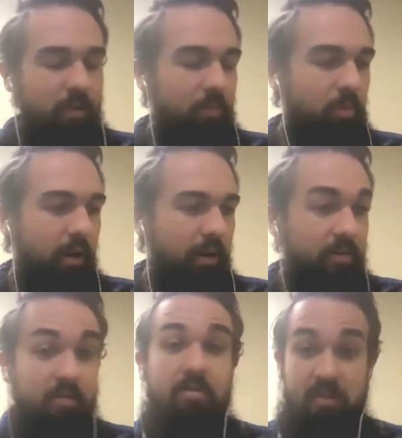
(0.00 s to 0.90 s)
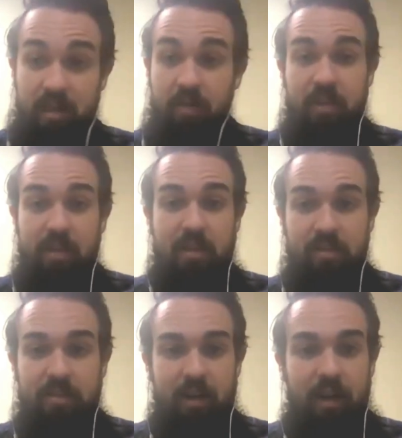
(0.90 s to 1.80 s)
but Stefan
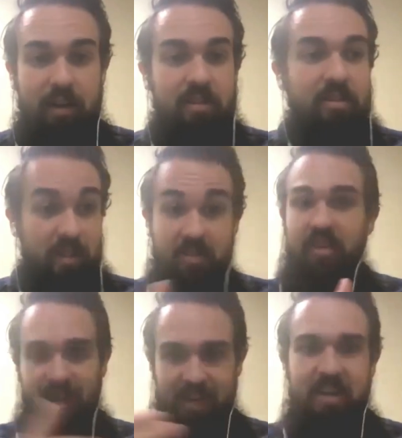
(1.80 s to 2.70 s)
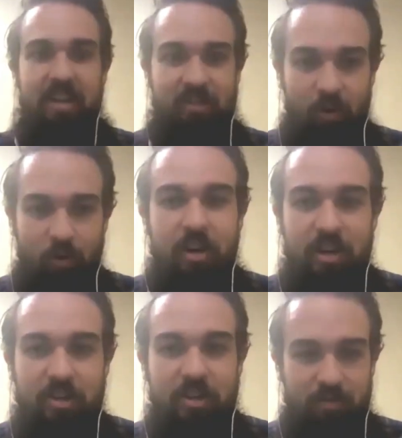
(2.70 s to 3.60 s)
is, and he's he's taking his own
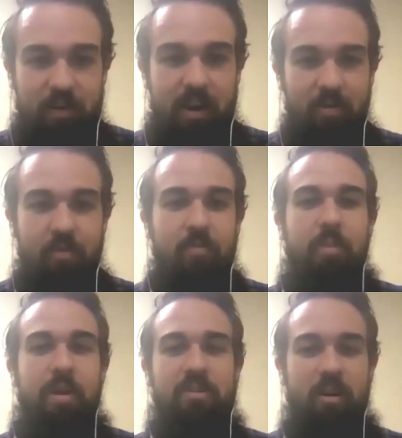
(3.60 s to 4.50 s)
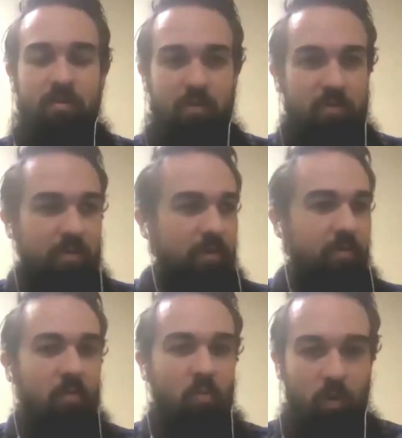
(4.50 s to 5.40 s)
initiative now based off of
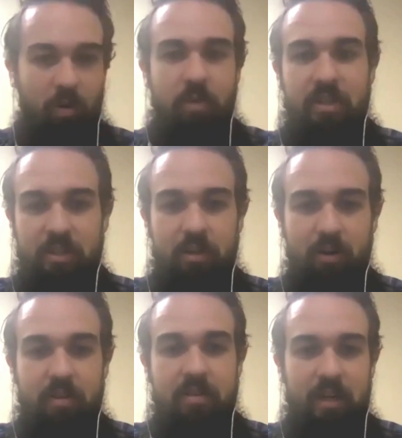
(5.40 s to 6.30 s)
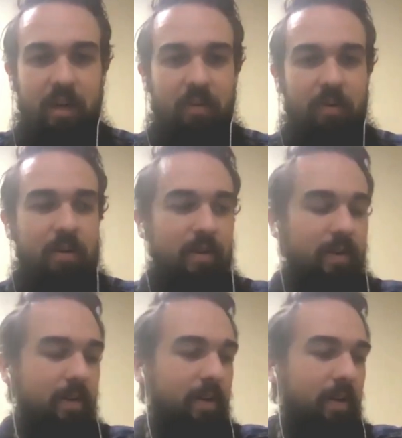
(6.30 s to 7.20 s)
what we started together.
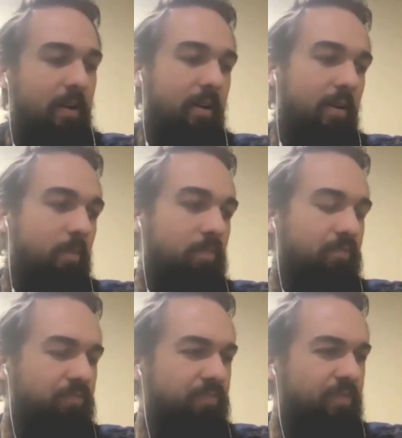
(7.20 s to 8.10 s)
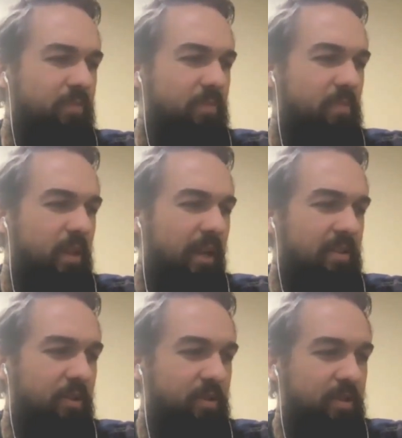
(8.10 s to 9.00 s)
Um, and
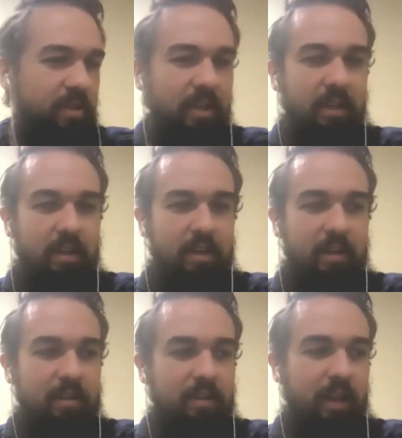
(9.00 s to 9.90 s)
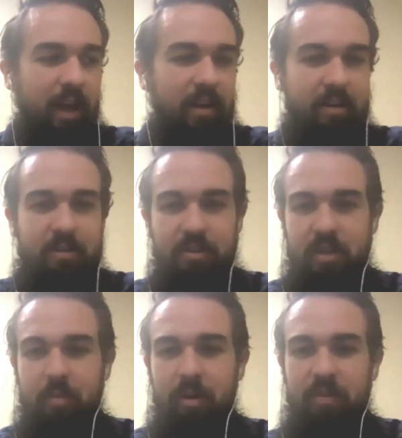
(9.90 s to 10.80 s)
so seeing that just
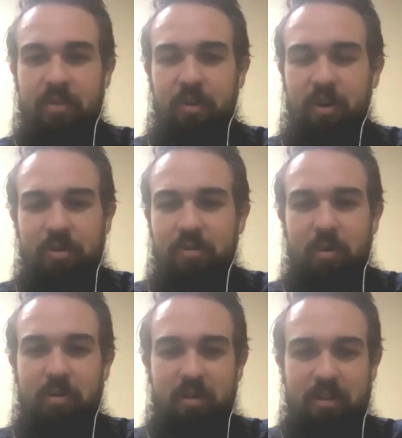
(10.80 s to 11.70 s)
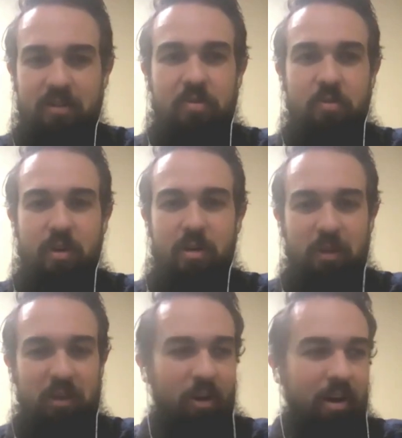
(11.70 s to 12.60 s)
come out of the structure has been
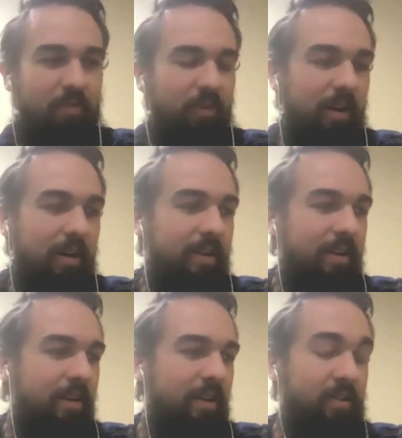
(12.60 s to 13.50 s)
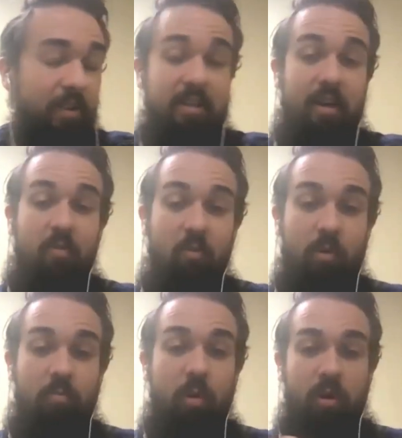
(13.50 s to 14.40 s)
extremely gratifying. So that's kind of
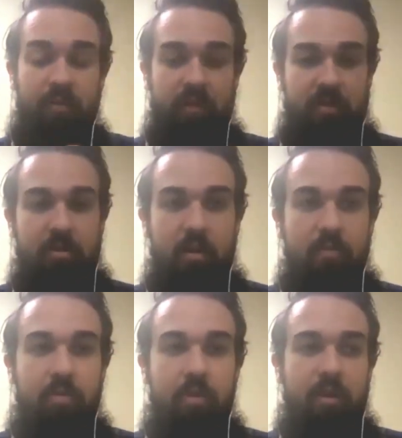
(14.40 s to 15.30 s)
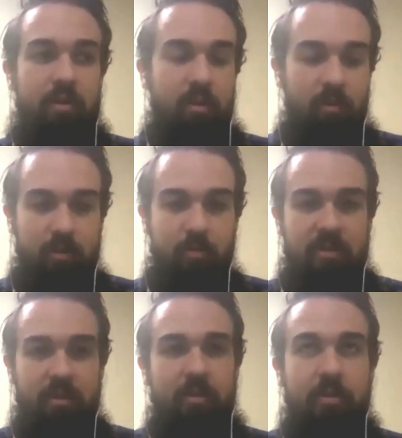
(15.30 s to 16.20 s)
one part of this of the ultimate
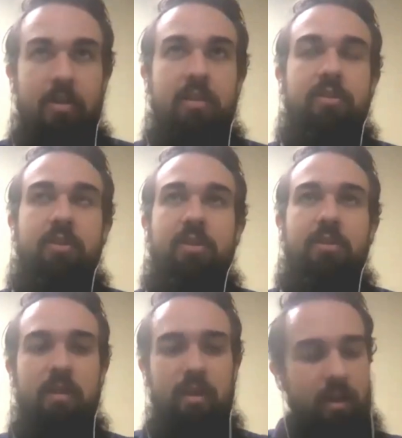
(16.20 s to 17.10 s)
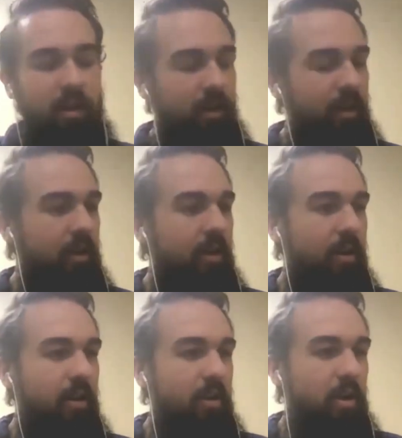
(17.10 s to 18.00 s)
solution is just
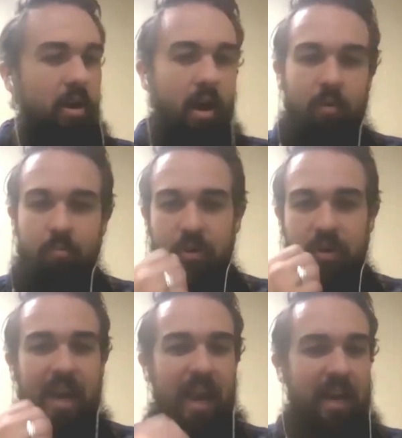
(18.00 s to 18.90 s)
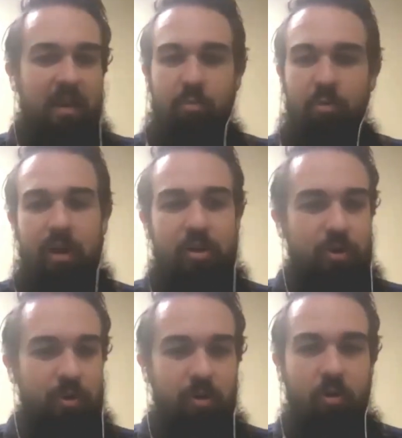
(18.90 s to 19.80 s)
not putting any
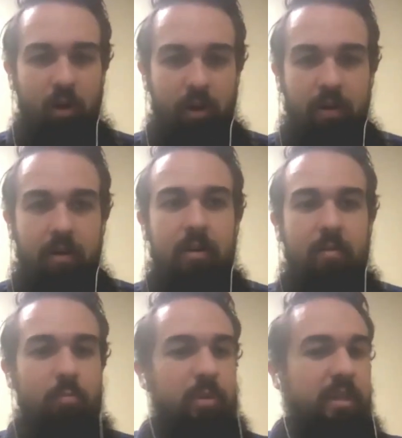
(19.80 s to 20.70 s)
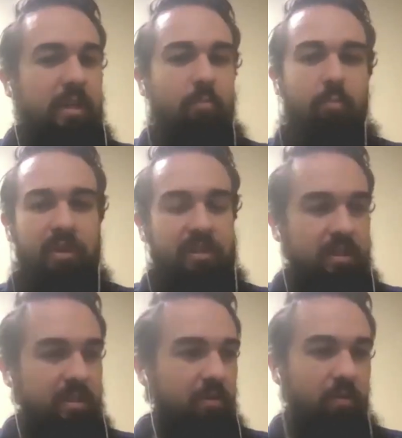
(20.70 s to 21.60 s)
pressure on building a
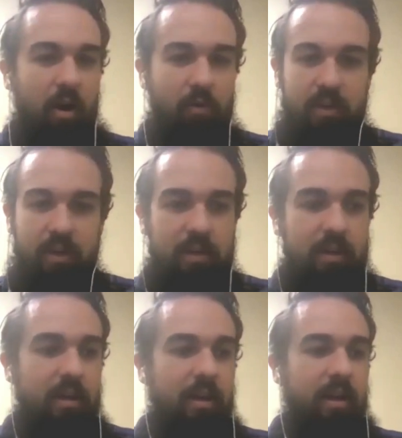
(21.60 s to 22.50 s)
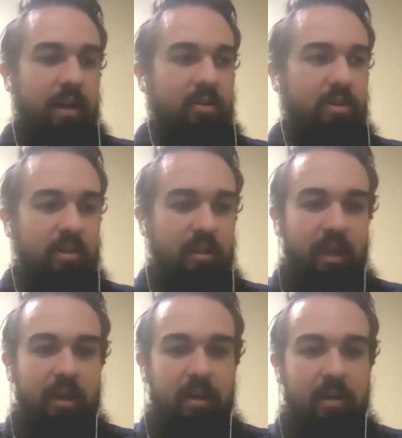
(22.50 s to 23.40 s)
business around it and just
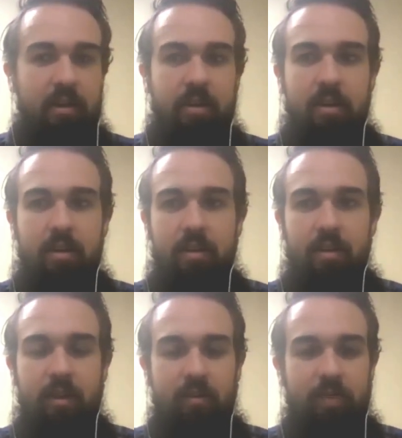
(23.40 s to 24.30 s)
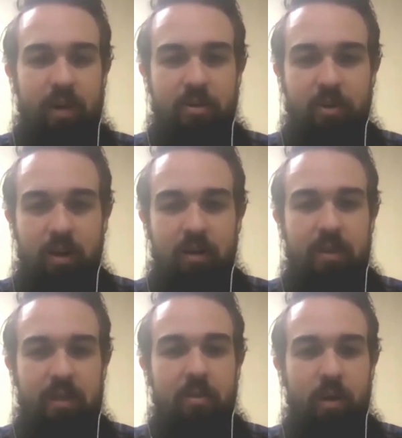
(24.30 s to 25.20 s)
letting adventure kind of
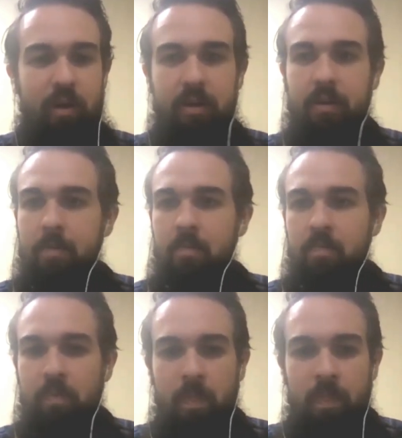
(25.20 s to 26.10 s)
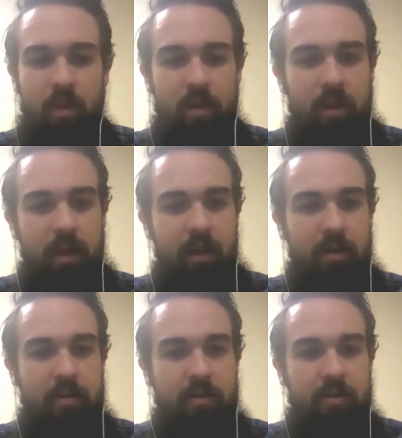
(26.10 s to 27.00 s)
lead the way.
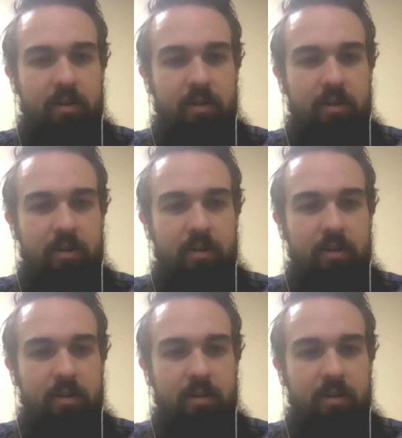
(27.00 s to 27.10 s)
And